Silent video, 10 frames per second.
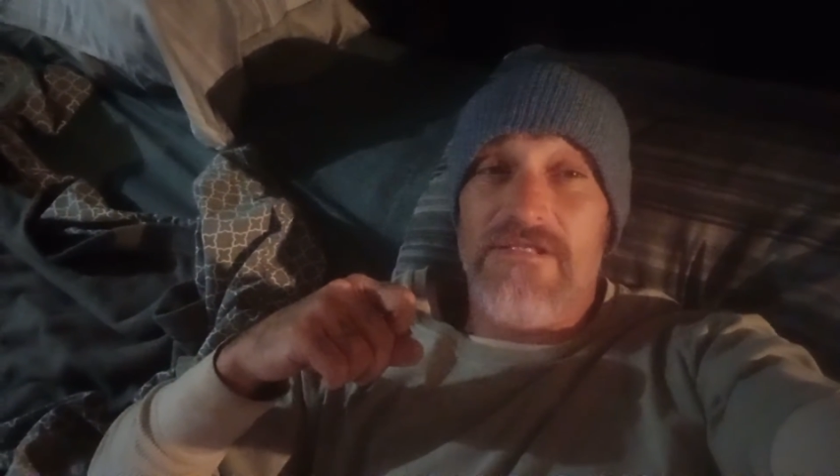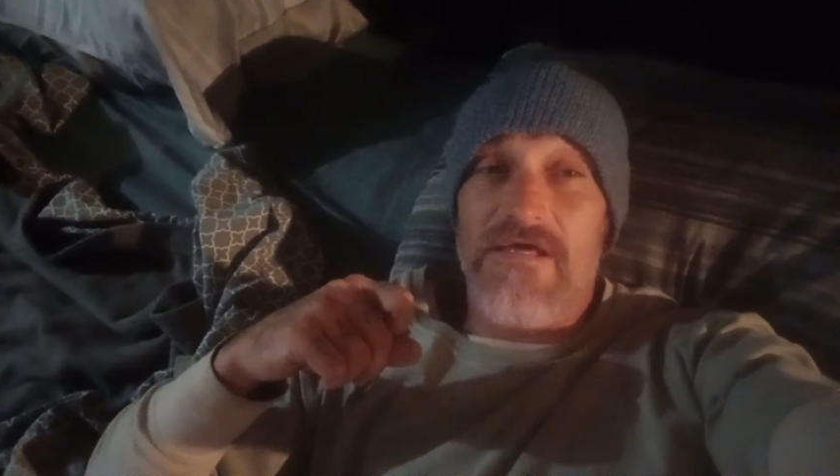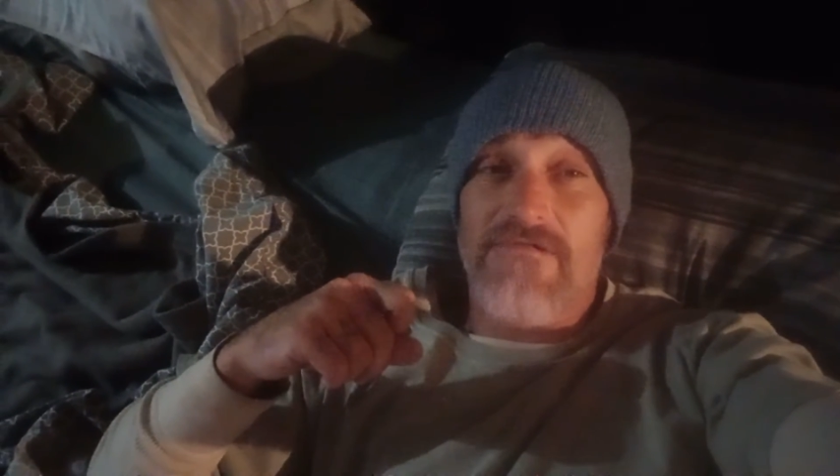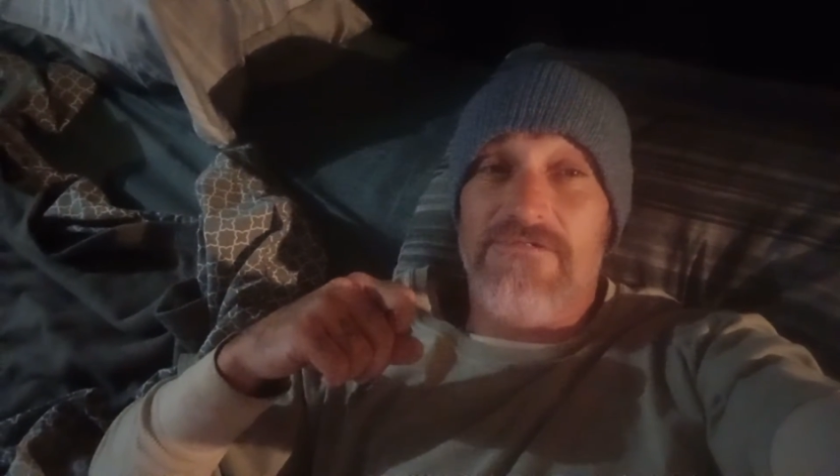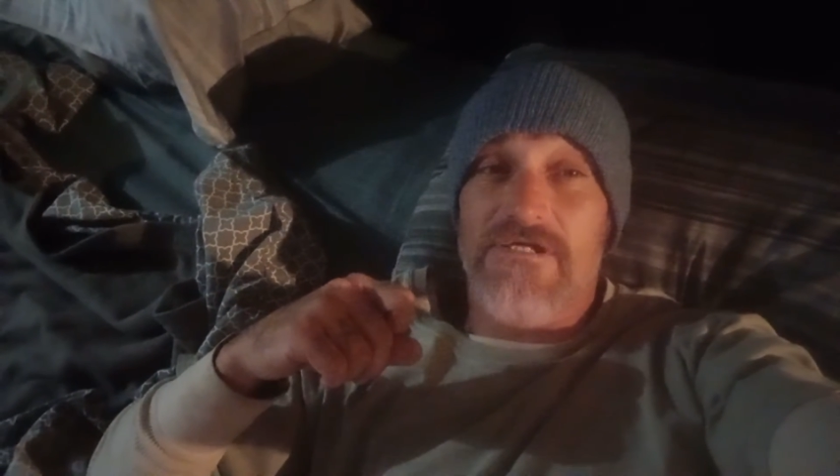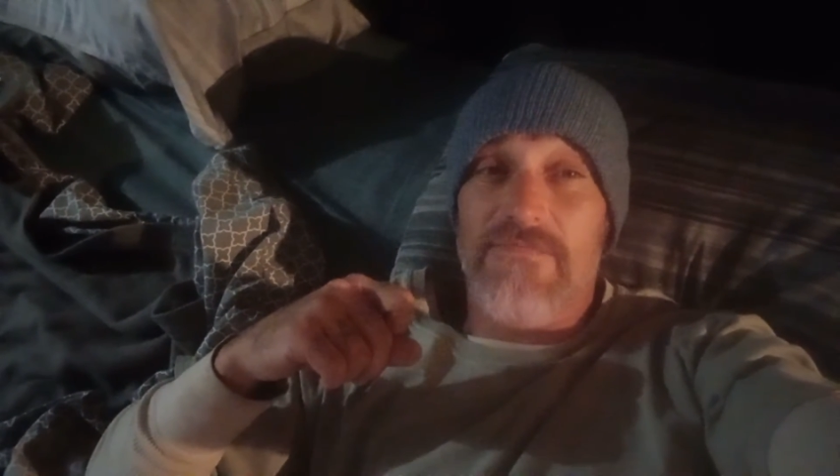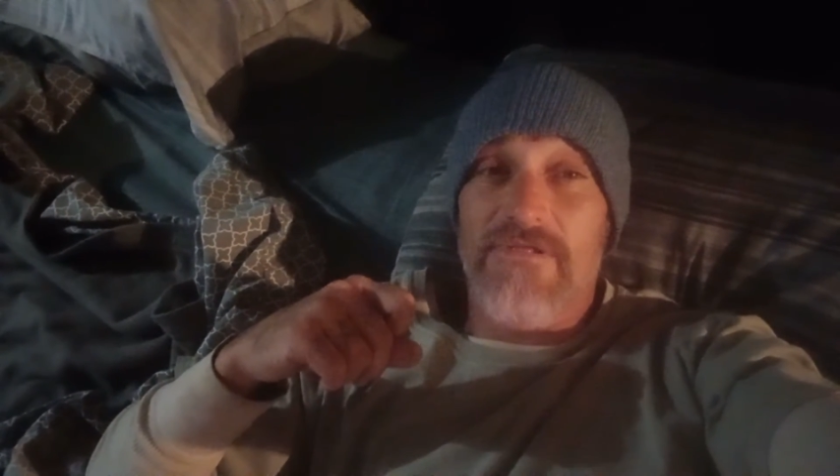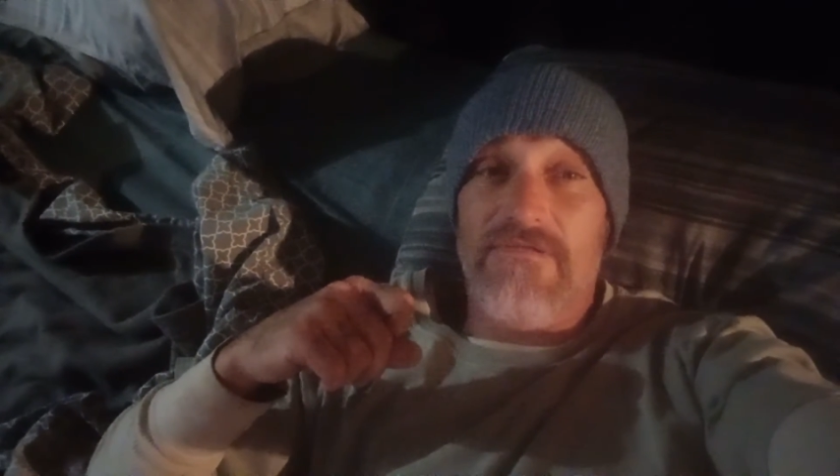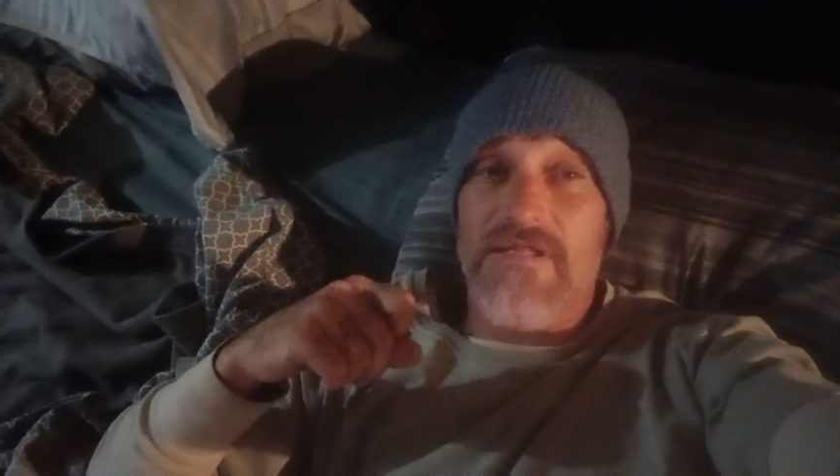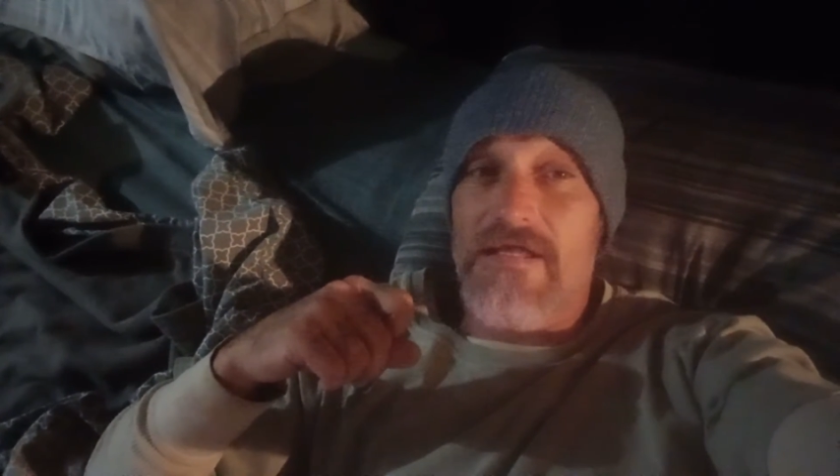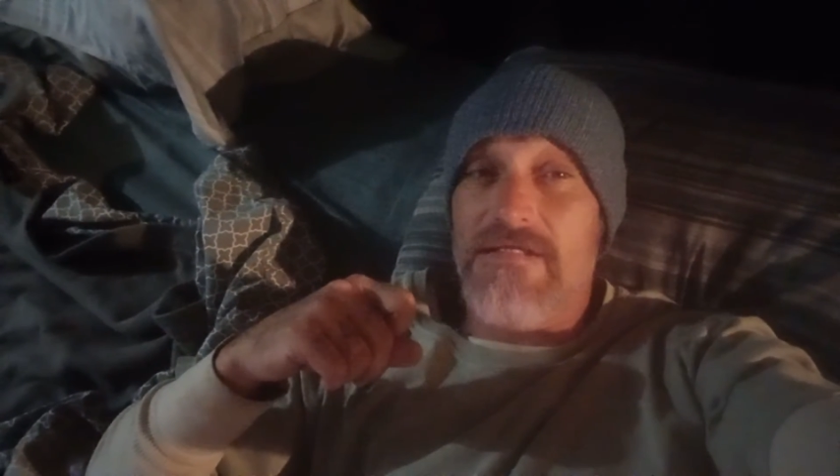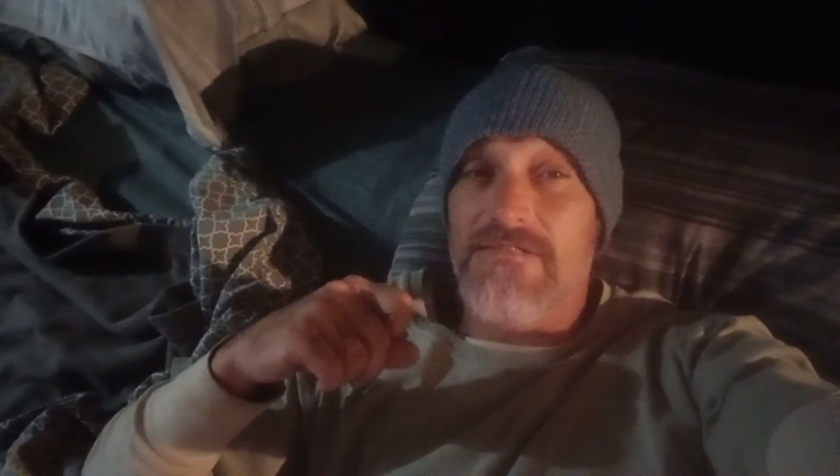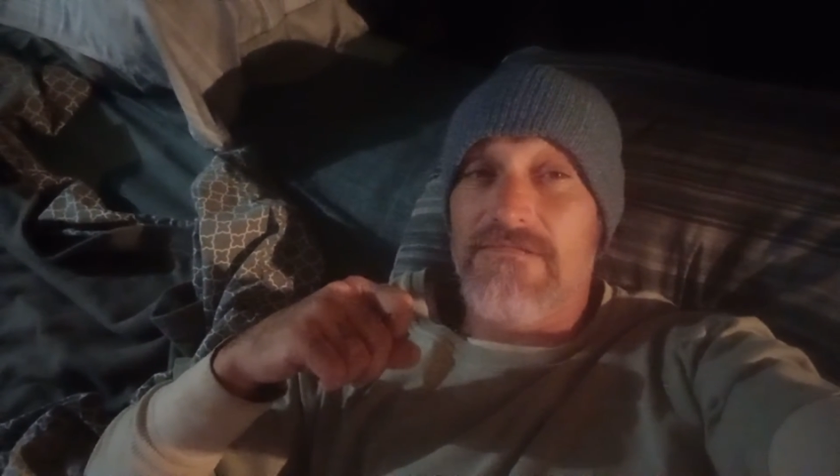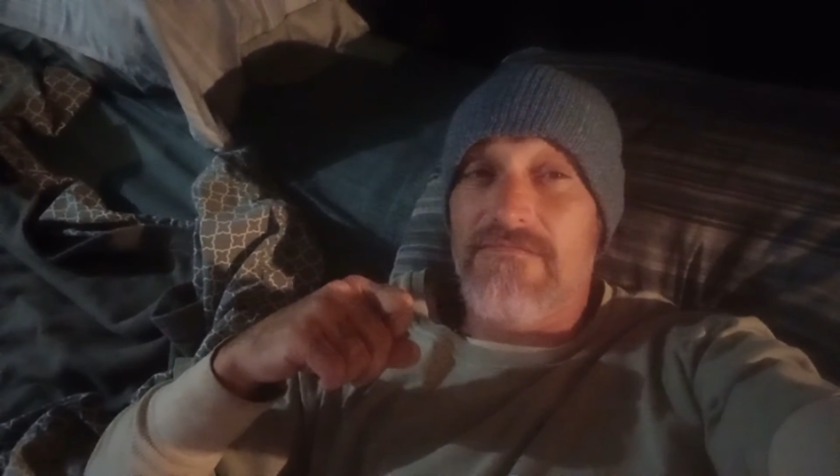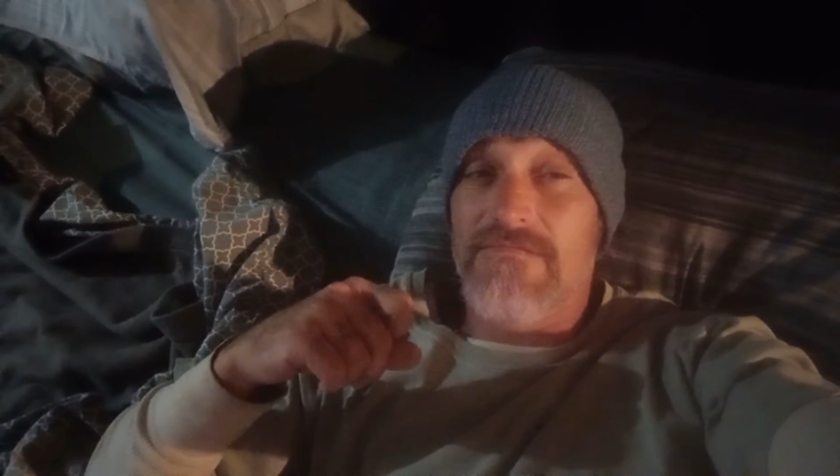now, gentlemen, ladies.